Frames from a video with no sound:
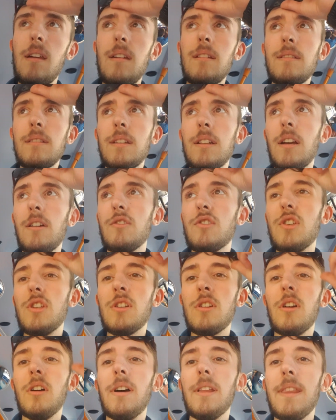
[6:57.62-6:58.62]
You know, so you
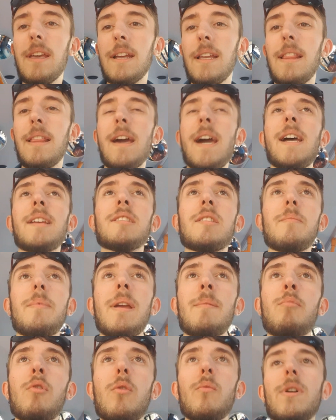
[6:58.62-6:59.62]
can't. There has to be a
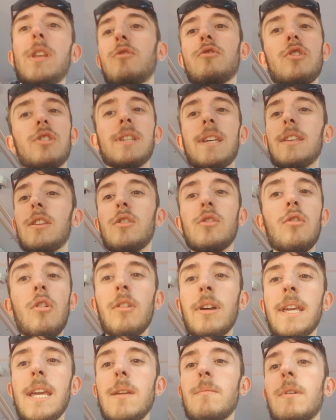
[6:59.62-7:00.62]
point where you
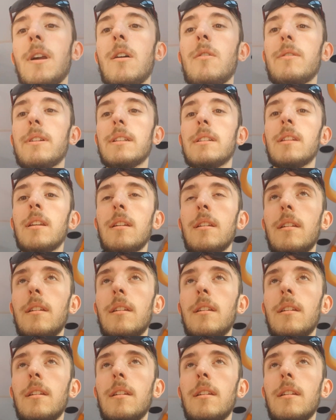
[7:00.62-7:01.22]
got to keep going.